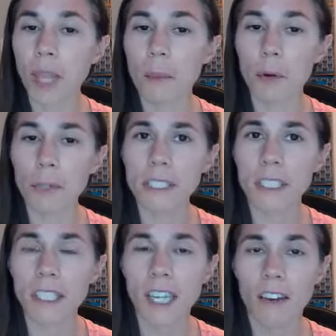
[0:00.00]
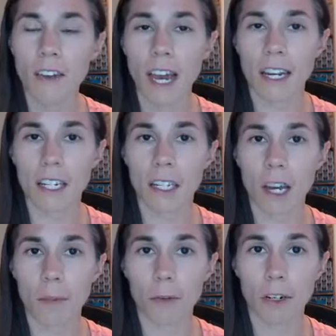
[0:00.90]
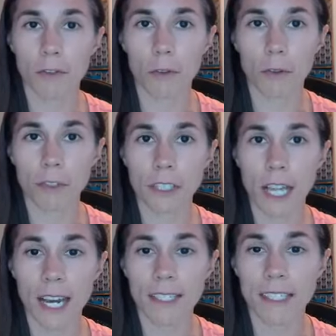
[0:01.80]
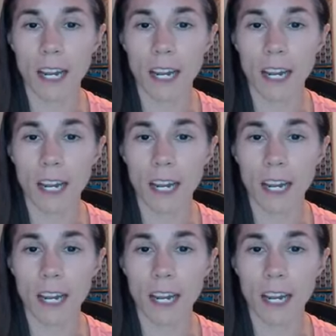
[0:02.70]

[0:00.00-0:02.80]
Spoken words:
But recently, I've added a library of Google Slides,